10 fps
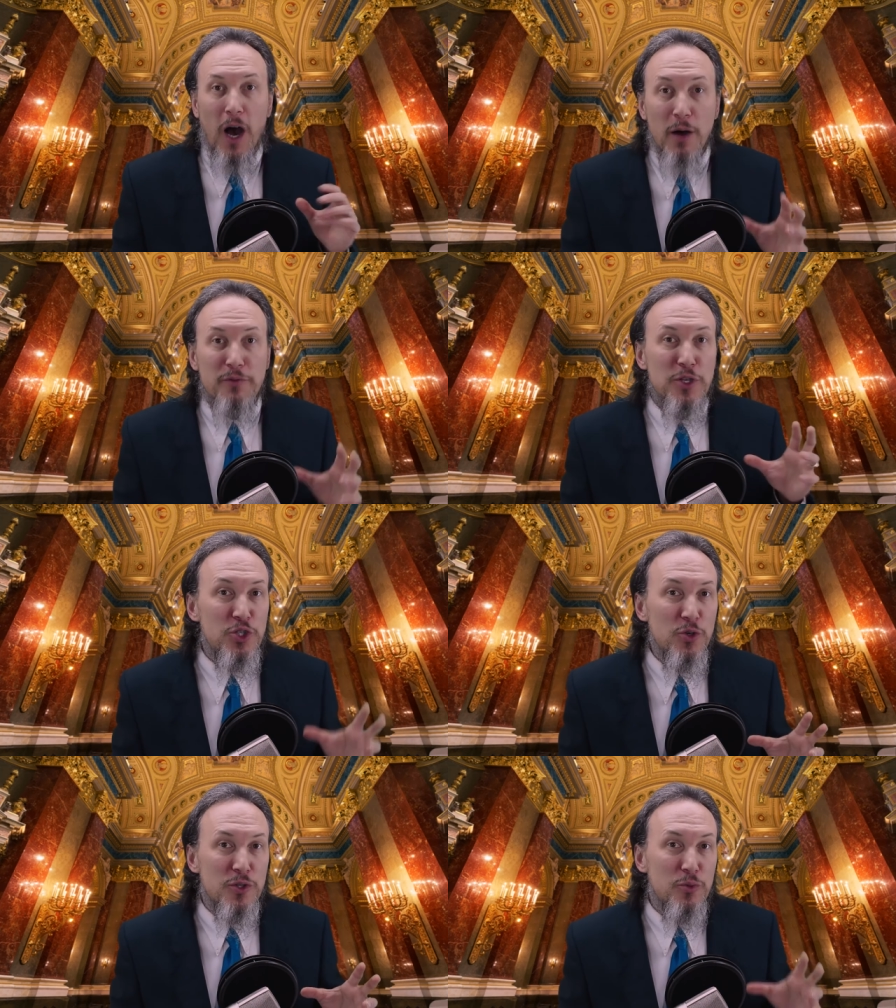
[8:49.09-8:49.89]
of the
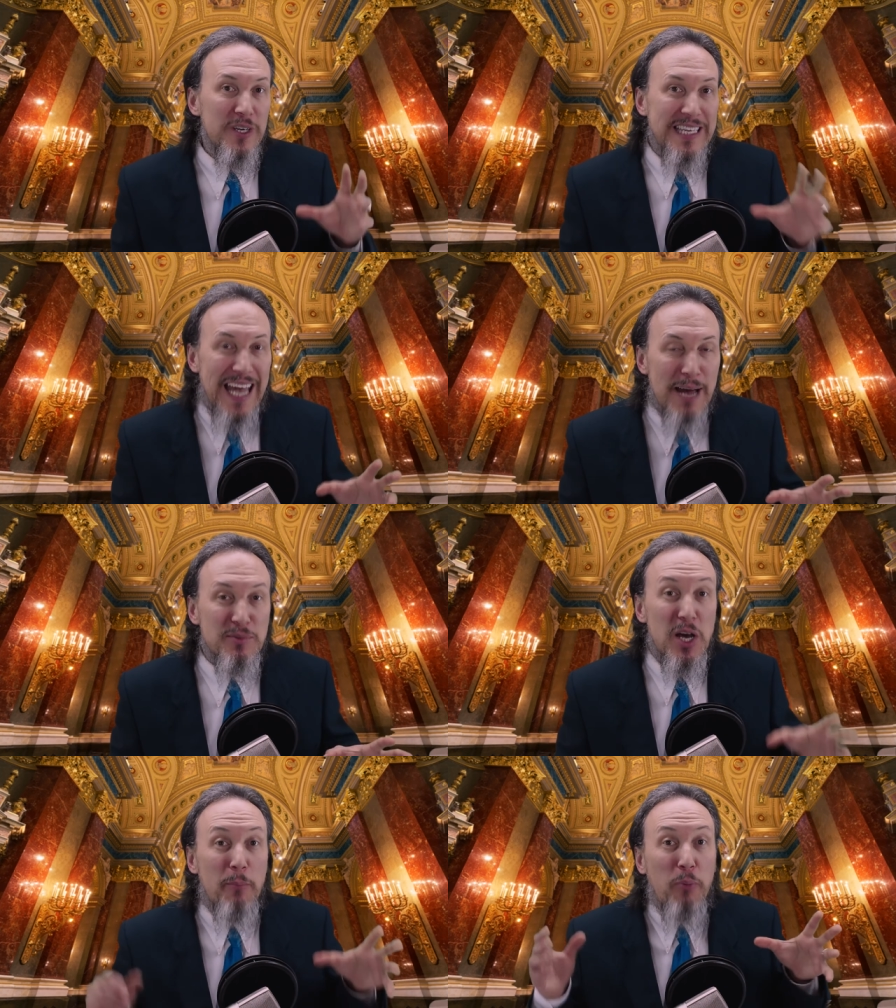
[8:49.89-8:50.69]
Jews were
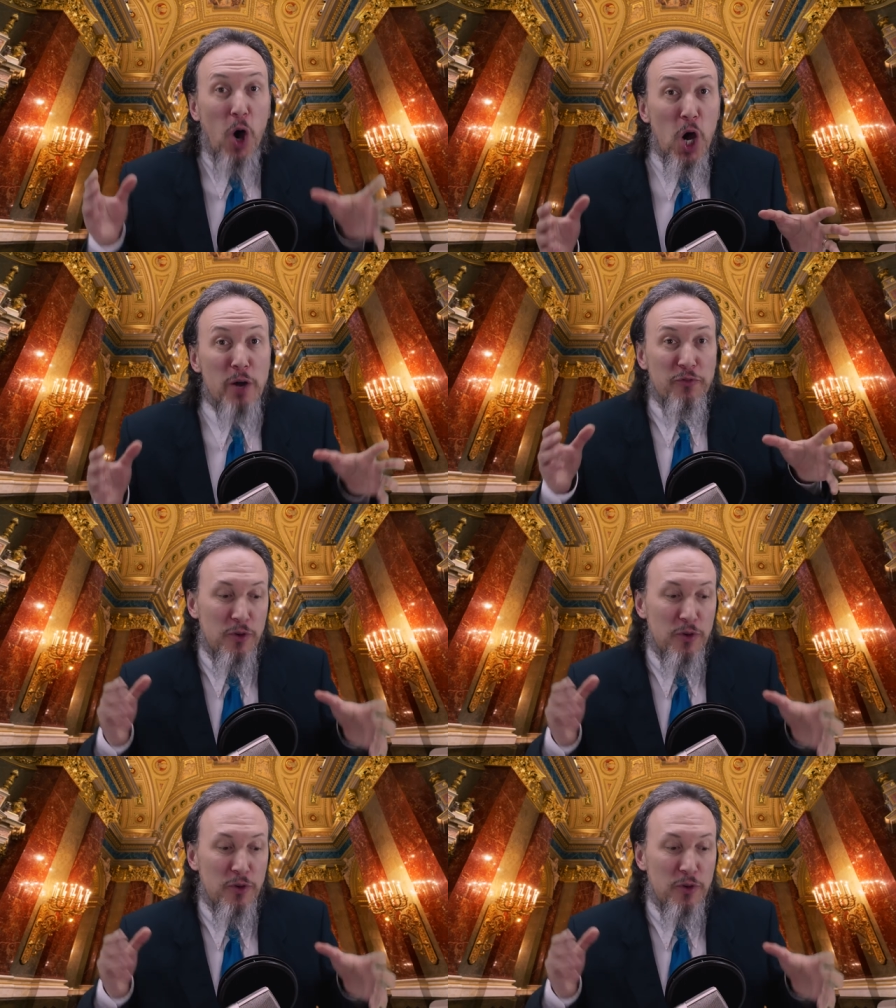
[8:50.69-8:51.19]
kept apart